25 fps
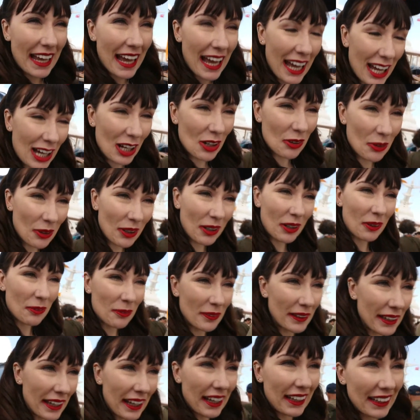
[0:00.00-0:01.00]
now
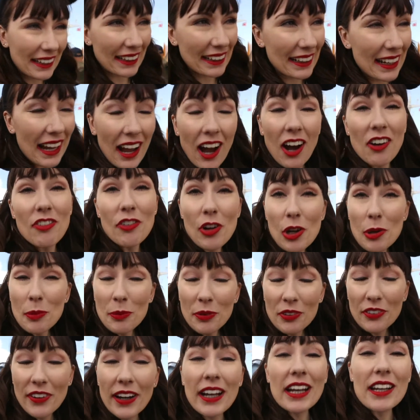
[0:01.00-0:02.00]
we are gonna, our
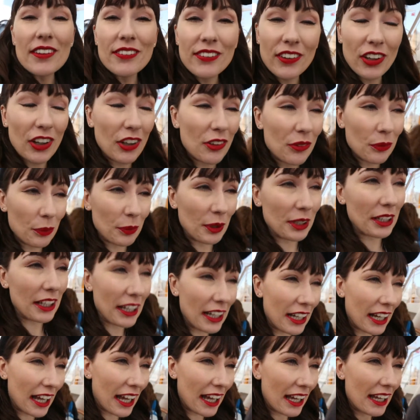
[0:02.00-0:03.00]
room's ready soon. So we're
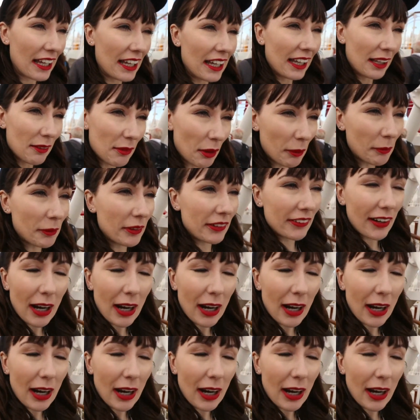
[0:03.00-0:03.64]
gonna maybe